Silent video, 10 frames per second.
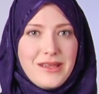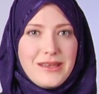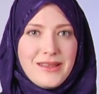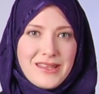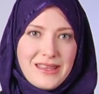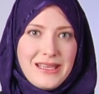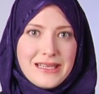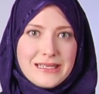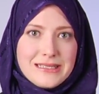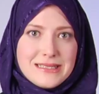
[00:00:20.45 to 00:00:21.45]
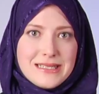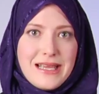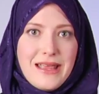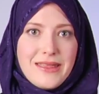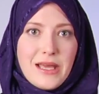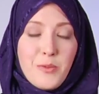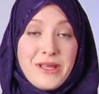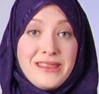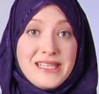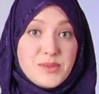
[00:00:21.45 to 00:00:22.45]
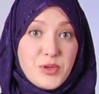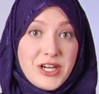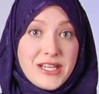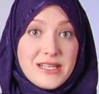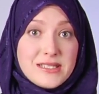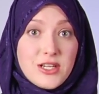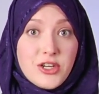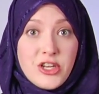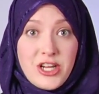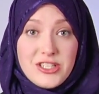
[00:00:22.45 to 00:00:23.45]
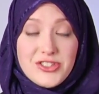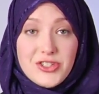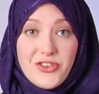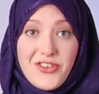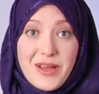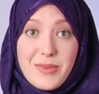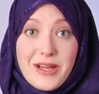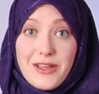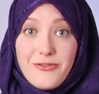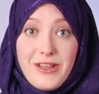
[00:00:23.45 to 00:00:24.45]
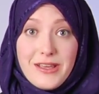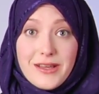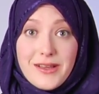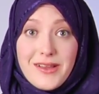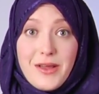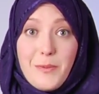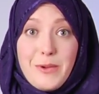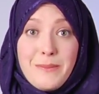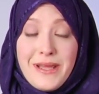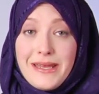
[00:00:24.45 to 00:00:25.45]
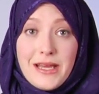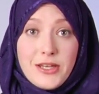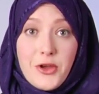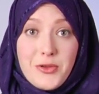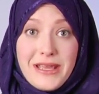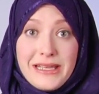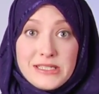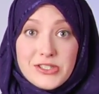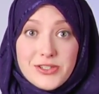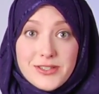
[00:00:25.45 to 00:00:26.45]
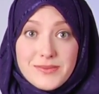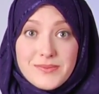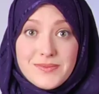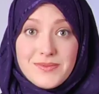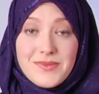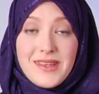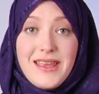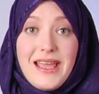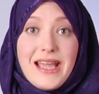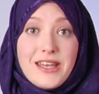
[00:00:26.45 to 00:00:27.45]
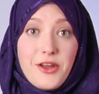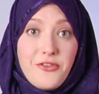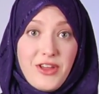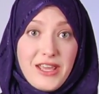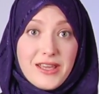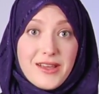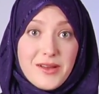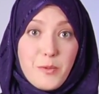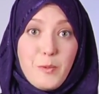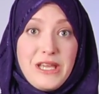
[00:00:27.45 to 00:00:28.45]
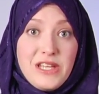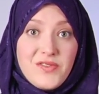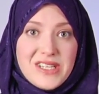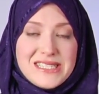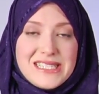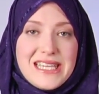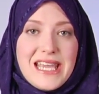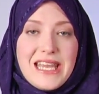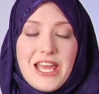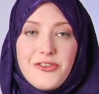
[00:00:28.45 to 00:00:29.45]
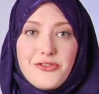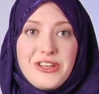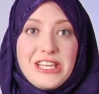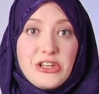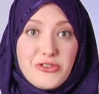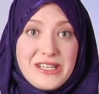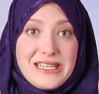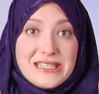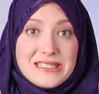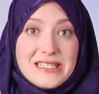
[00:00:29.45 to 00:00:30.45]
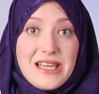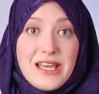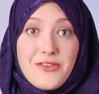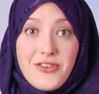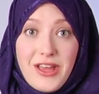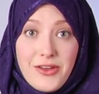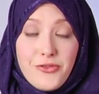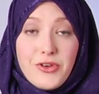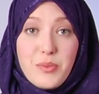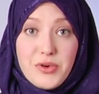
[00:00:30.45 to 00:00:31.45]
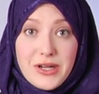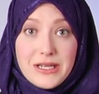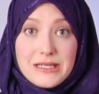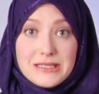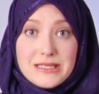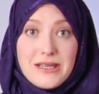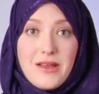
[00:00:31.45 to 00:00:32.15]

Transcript: Now, the thing is that when these products are not certified by IFANCA, we may not know the answer. At IFANCA, we investigate every ingredient of every product,